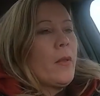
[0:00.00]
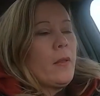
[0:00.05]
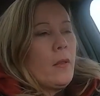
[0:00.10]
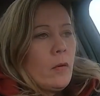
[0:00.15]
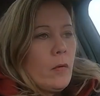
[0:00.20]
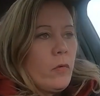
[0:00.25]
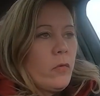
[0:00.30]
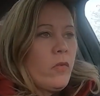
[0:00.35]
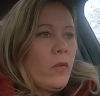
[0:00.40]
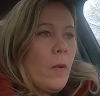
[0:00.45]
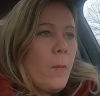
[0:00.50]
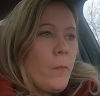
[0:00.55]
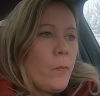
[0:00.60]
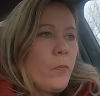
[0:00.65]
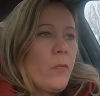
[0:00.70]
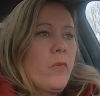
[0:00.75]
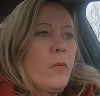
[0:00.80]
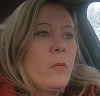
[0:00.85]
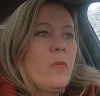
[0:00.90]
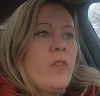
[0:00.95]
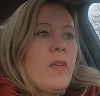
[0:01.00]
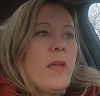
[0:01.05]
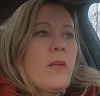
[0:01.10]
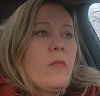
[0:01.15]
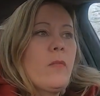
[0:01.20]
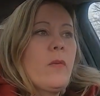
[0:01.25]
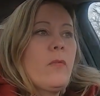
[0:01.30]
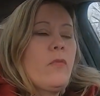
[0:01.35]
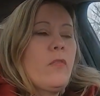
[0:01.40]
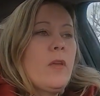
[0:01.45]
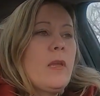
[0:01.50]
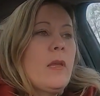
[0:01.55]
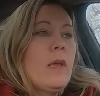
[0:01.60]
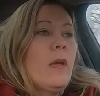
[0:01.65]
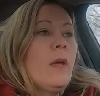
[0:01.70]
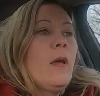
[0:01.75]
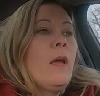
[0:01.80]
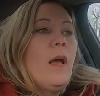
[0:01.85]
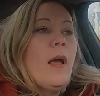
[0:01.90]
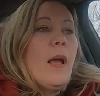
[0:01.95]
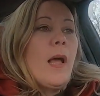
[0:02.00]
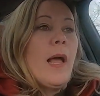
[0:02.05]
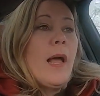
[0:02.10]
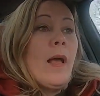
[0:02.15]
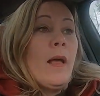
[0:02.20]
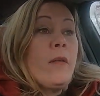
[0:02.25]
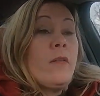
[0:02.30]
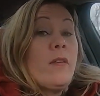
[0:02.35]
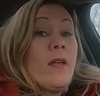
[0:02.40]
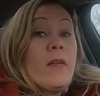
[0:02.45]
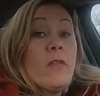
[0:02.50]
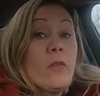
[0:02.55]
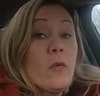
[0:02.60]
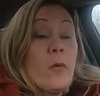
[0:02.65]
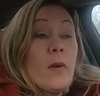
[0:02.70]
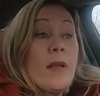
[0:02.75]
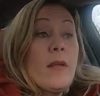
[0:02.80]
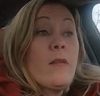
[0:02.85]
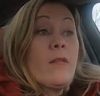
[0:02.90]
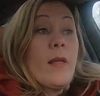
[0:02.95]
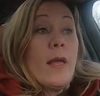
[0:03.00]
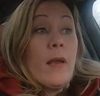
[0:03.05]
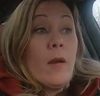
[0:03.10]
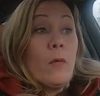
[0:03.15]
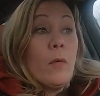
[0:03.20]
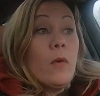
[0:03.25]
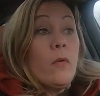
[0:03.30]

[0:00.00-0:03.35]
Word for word: but there's some CX-50 accessories like a